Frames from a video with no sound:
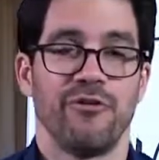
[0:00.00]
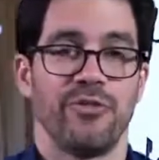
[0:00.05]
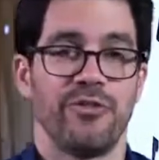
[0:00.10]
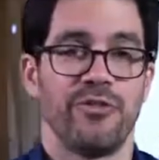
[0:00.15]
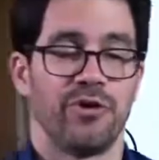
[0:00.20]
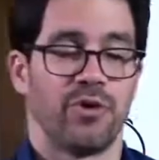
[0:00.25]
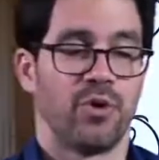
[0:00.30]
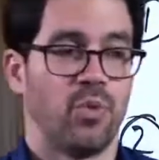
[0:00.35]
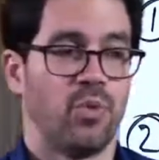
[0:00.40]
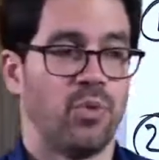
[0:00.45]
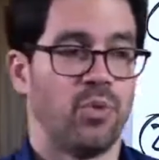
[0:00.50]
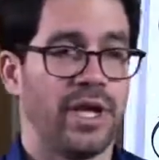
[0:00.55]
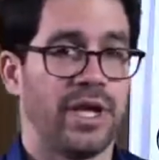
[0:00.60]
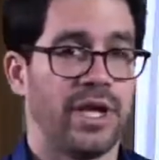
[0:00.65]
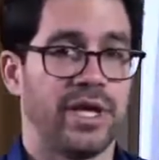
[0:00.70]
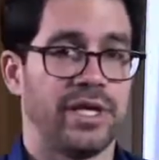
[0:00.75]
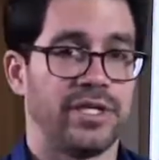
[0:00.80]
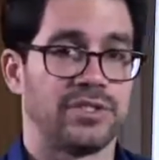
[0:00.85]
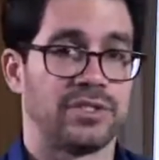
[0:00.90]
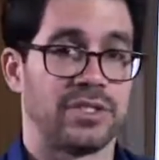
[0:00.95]
there are
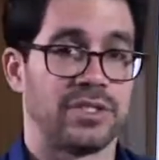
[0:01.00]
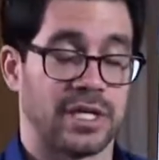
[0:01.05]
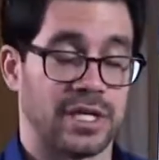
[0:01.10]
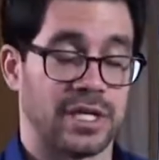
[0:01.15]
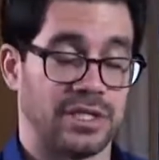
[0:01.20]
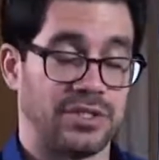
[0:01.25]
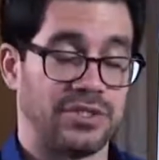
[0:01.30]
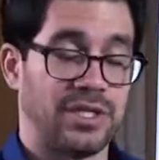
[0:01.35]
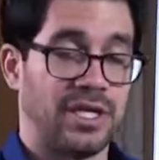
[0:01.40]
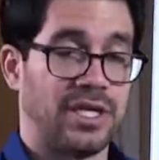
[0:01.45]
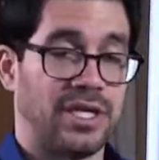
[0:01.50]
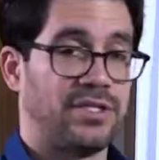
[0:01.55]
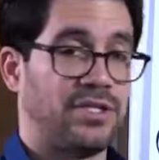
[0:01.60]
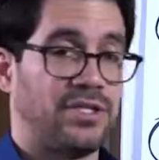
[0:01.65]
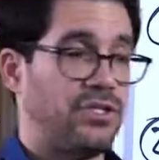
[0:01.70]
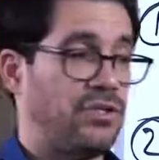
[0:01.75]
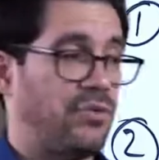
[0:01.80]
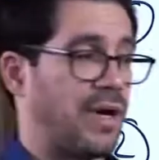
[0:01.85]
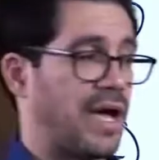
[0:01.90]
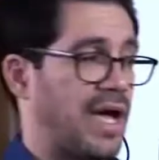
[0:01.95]
ways, like I said,
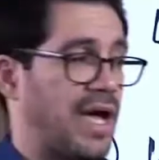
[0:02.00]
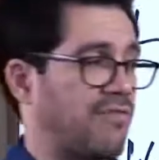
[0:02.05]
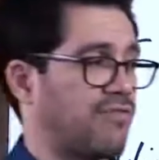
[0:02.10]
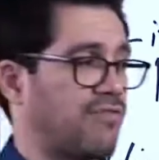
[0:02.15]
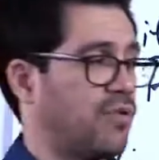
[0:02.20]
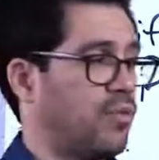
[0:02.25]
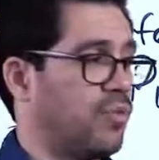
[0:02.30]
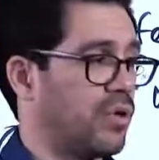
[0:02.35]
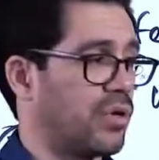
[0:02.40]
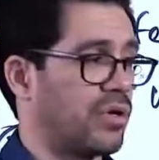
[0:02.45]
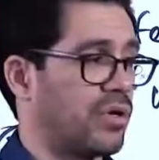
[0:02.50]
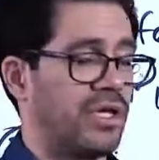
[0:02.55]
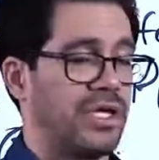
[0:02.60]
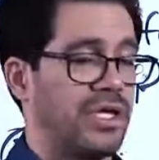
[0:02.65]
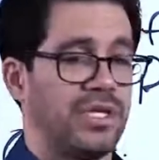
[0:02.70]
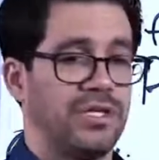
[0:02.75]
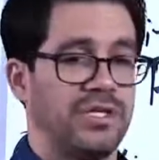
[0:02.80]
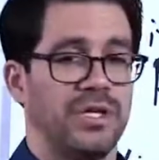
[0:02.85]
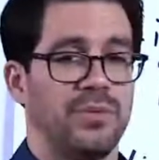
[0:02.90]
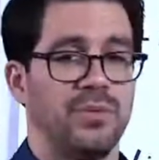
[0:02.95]
to do half the work and
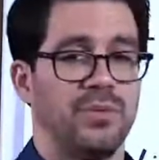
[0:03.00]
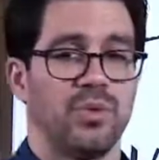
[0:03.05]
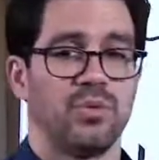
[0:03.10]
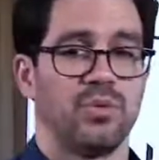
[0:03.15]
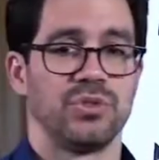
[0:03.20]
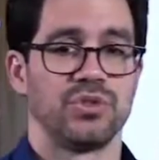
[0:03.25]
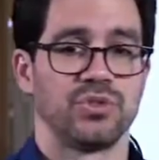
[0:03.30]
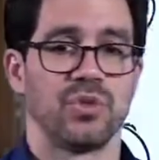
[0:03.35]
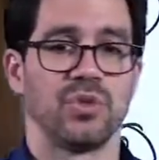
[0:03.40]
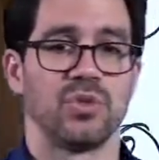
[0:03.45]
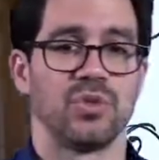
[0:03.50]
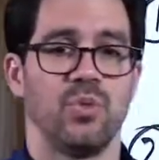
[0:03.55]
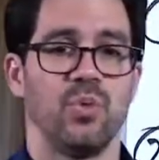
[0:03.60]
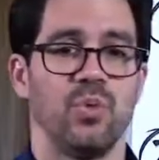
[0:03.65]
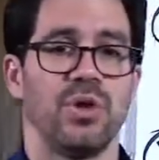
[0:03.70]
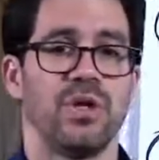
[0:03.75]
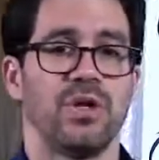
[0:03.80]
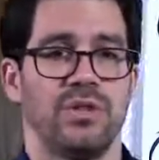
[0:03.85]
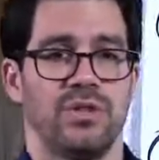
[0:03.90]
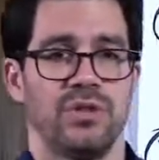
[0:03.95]
get double the result. And
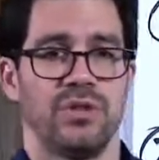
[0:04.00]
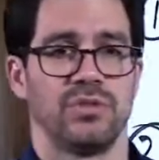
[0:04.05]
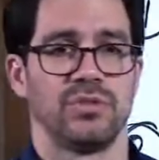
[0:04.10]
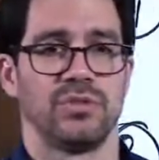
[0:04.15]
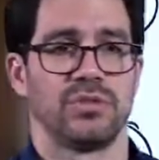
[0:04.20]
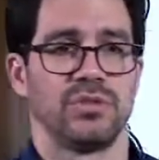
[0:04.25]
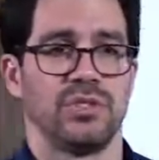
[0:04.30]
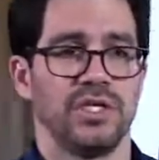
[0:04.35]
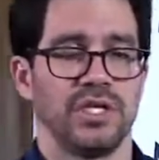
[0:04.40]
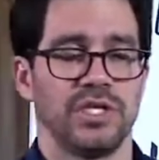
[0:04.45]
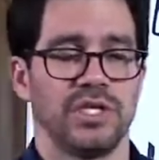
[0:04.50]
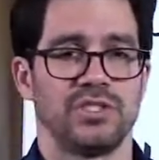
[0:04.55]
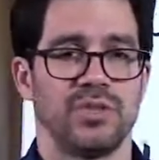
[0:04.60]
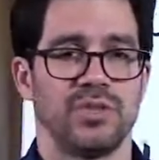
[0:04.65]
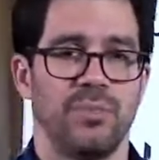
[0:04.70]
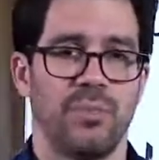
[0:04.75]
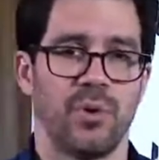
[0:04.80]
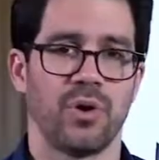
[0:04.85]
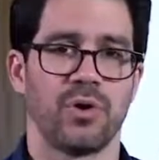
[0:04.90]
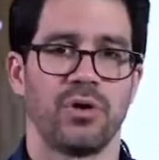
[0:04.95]
one of those is
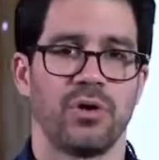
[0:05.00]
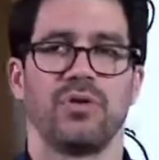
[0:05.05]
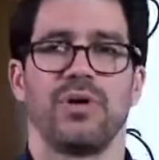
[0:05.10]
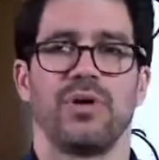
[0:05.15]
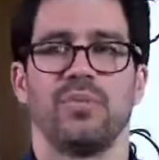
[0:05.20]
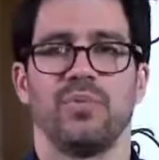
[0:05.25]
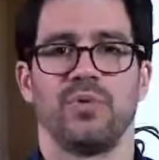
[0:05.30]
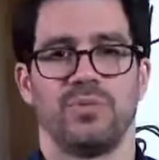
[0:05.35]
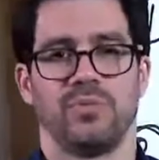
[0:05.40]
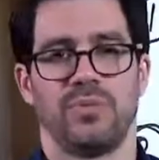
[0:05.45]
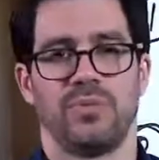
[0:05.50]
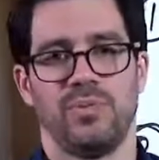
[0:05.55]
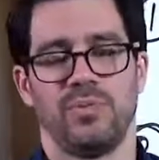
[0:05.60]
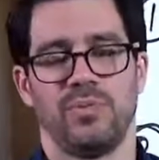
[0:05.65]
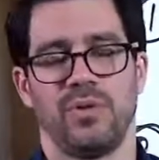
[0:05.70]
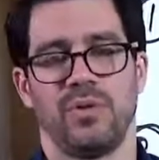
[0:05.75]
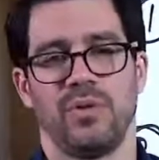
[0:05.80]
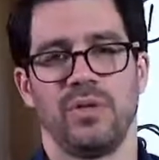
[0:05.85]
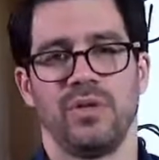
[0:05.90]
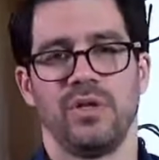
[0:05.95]
to partner up with
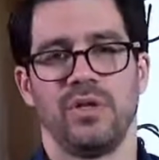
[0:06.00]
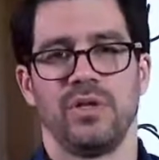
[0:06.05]
people